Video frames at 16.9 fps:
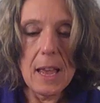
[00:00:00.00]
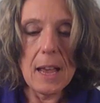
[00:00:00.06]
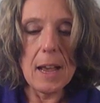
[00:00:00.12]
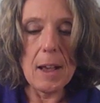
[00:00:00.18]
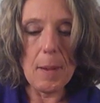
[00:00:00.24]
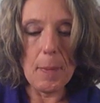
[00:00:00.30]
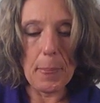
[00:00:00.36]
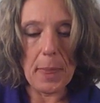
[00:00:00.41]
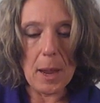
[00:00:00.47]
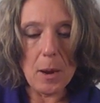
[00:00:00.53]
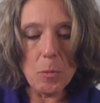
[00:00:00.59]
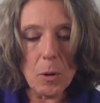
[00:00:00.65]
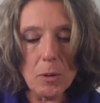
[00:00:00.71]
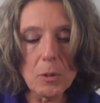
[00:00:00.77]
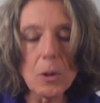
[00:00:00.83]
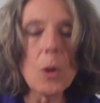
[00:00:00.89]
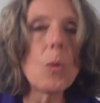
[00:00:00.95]
Um, I
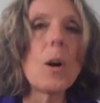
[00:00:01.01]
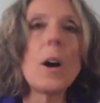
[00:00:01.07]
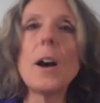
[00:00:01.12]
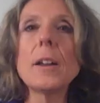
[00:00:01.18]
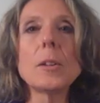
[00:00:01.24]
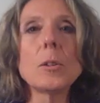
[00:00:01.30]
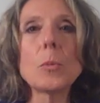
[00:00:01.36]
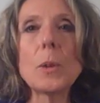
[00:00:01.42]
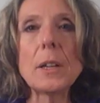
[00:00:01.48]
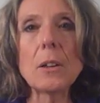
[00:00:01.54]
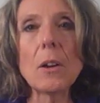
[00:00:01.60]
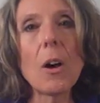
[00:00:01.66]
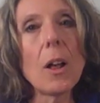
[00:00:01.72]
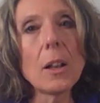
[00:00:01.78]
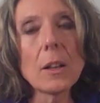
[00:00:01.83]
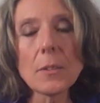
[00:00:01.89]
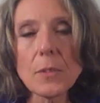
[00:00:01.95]
won't go on and read
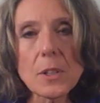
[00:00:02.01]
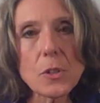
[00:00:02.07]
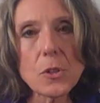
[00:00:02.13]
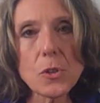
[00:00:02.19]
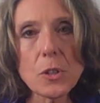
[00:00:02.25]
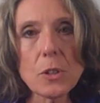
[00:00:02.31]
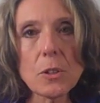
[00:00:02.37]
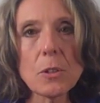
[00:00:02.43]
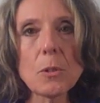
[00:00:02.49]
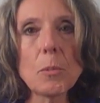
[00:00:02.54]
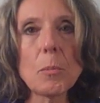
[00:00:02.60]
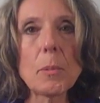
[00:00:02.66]
all of this to you,